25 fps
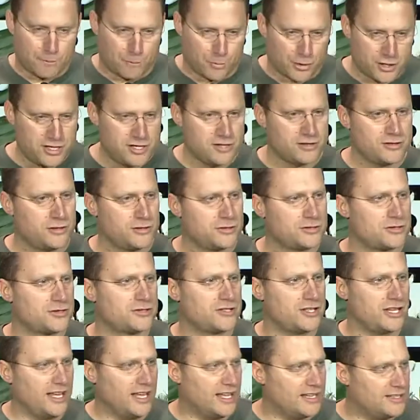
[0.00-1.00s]
bringing your
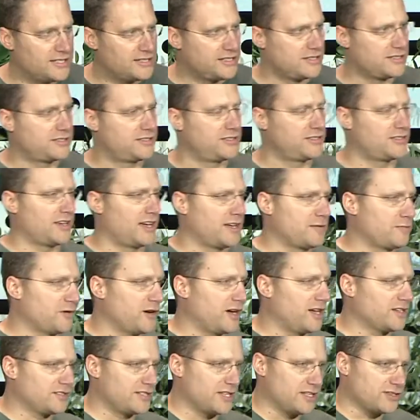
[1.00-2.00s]
users into this design
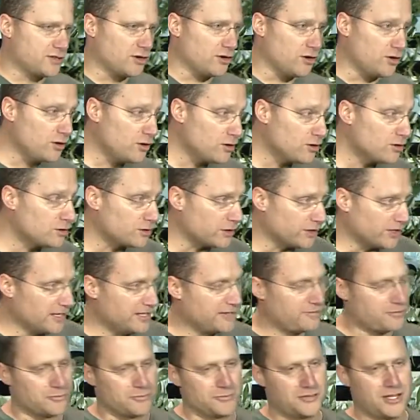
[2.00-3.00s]
process early
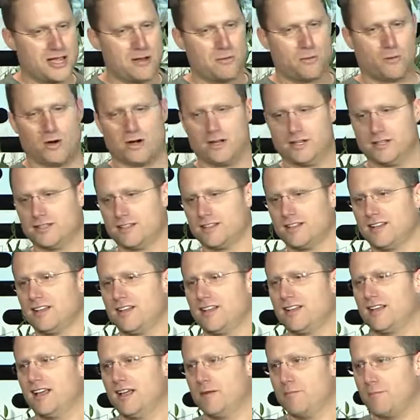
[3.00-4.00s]
from day one,
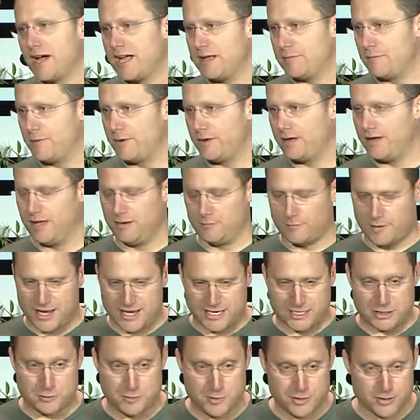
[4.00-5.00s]
in my, in my
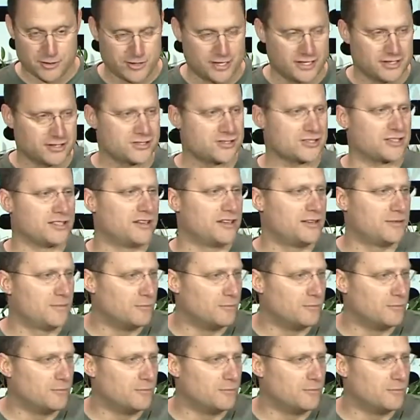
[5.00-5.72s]
experience,